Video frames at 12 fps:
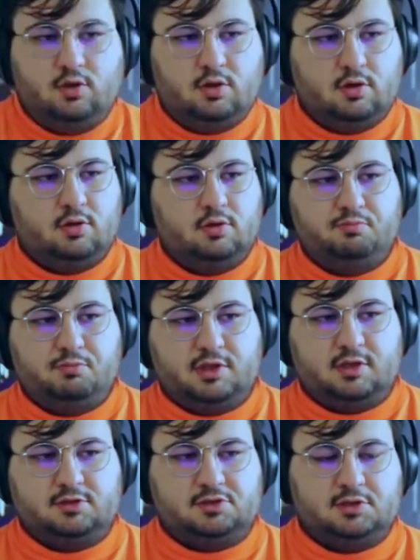You could
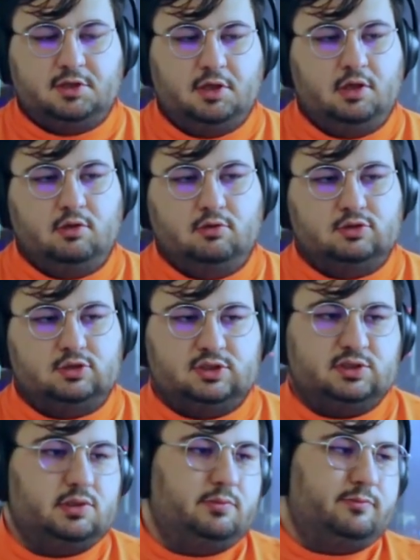potentially
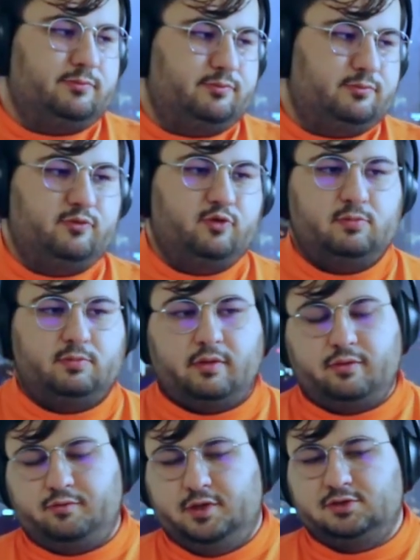use some
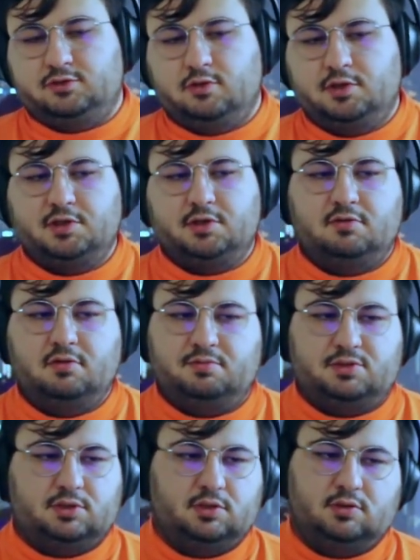form of threshold
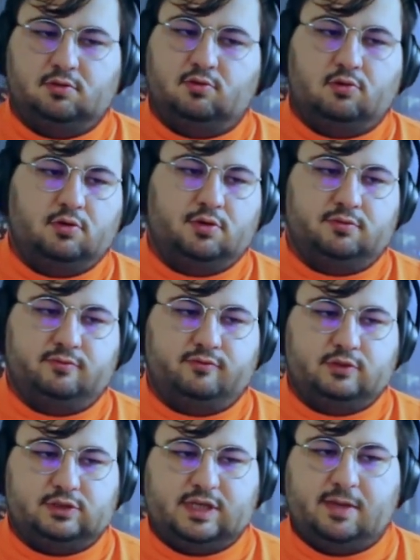encryption, or,
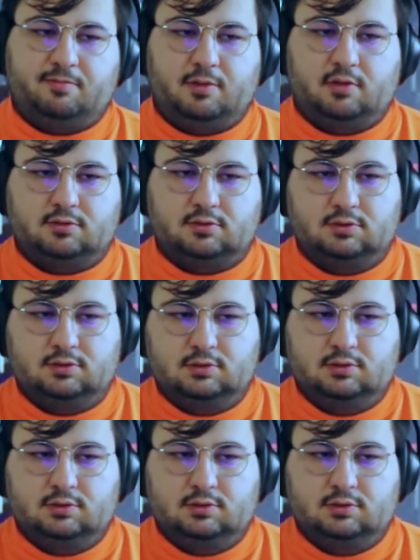for example,